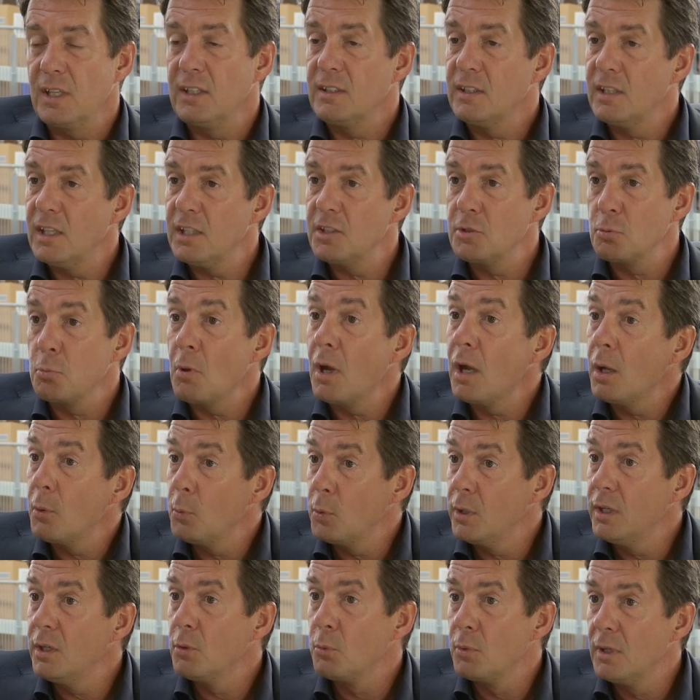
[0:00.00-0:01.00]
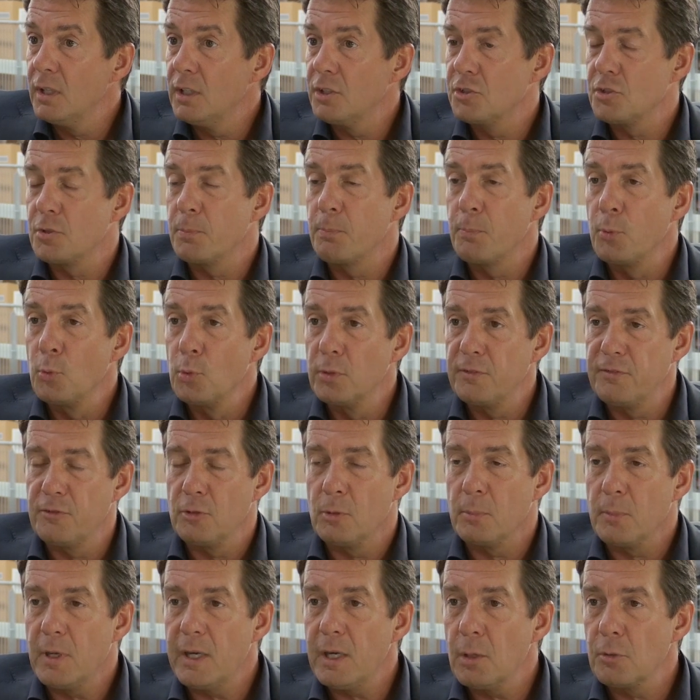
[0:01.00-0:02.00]
and that's why we really support,
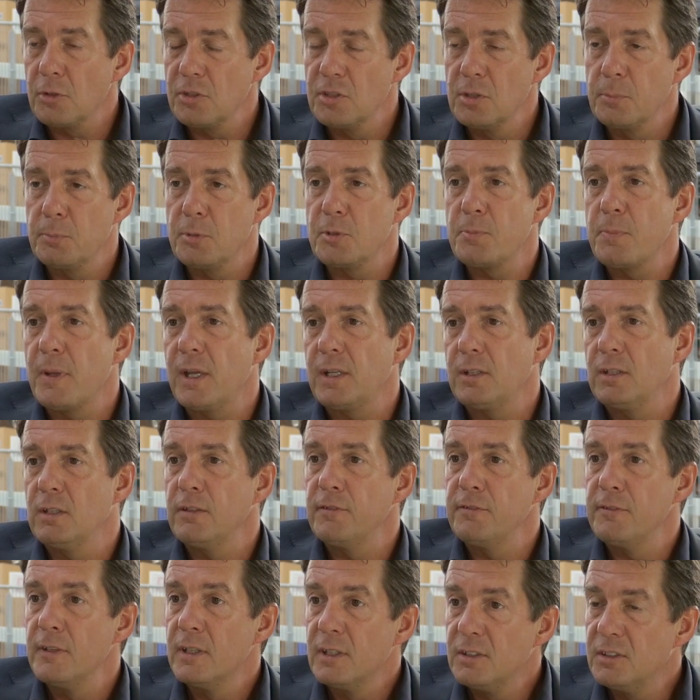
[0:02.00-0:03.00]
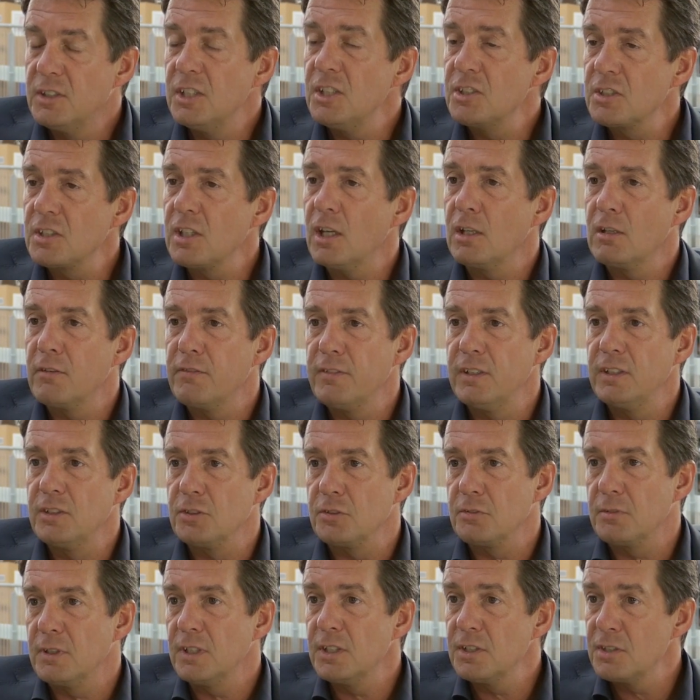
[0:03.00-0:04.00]
from Ericsson perspective, these kind of
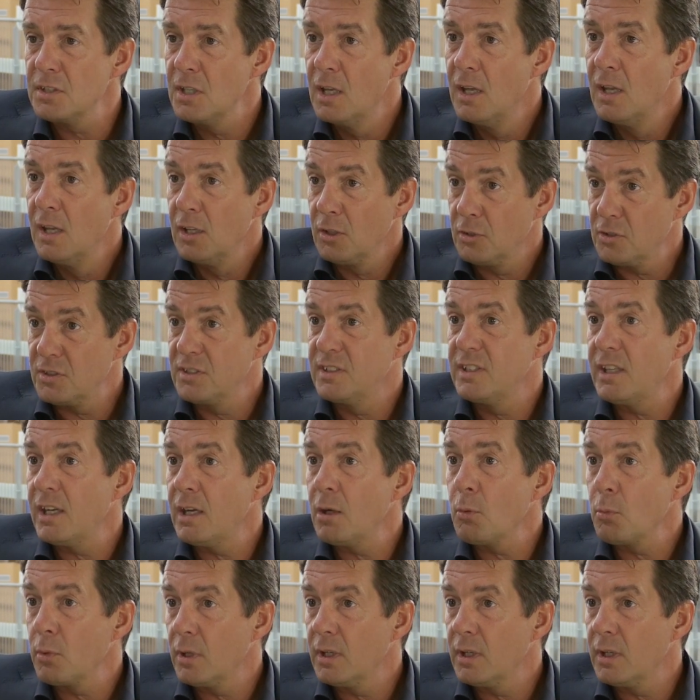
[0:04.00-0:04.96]
industries, because there